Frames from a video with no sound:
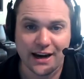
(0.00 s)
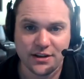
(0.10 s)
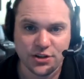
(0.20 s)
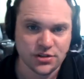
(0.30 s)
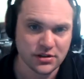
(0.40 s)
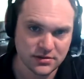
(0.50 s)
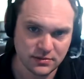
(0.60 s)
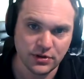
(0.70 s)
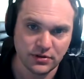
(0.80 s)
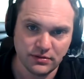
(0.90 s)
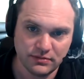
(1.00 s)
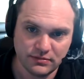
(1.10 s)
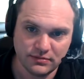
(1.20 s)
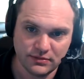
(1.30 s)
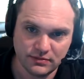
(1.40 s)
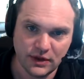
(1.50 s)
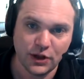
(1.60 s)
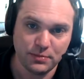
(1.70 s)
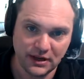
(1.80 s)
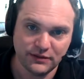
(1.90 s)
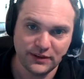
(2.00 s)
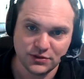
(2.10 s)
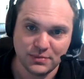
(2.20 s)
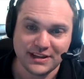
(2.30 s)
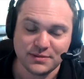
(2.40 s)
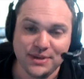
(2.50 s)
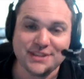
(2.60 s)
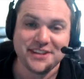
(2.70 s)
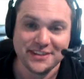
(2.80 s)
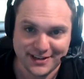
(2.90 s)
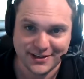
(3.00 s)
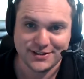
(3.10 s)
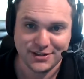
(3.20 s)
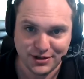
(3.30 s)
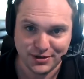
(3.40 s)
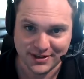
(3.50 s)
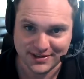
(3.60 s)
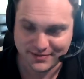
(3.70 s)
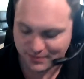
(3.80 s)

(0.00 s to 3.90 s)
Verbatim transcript: And you sure that's what I can track. Yeah. Other benefits. So it makes business yeah, sense to you to do this.